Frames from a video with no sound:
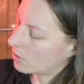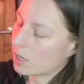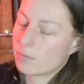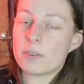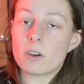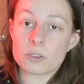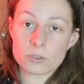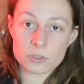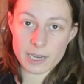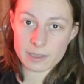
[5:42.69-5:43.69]
You can
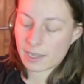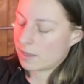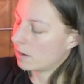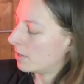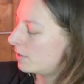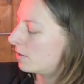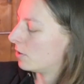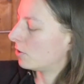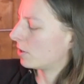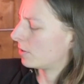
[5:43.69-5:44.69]
also take leather, but this
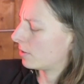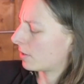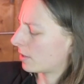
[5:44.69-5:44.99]
is just